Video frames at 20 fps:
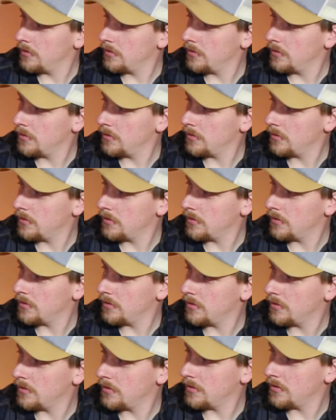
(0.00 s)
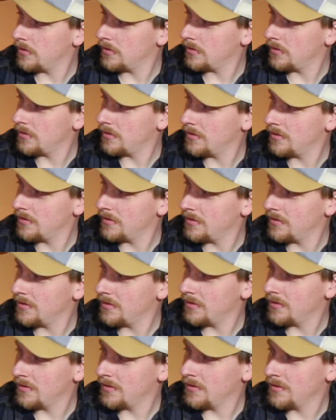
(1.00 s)

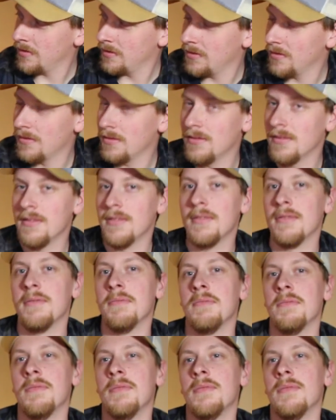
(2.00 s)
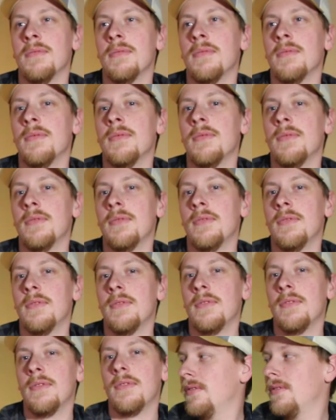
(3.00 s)

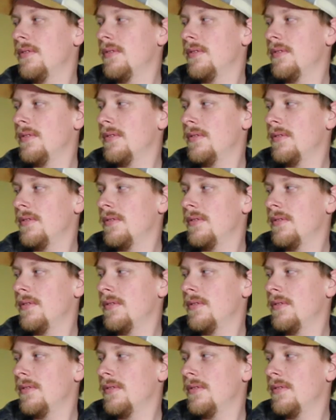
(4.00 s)
[no speech]